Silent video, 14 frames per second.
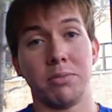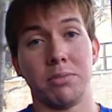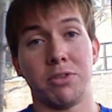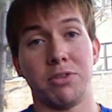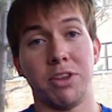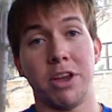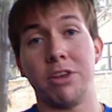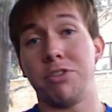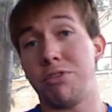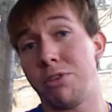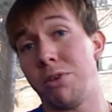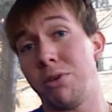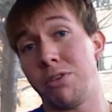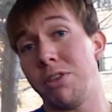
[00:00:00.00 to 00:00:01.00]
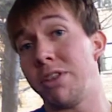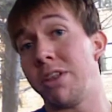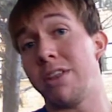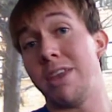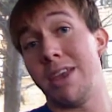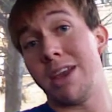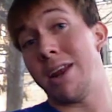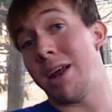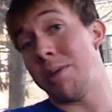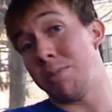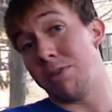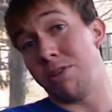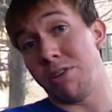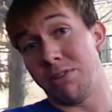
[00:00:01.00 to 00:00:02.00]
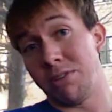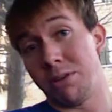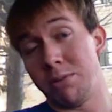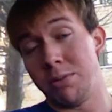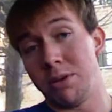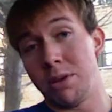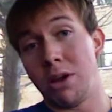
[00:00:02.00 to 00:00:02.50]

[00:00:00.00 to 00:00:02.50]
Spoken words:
staged using the TNM system,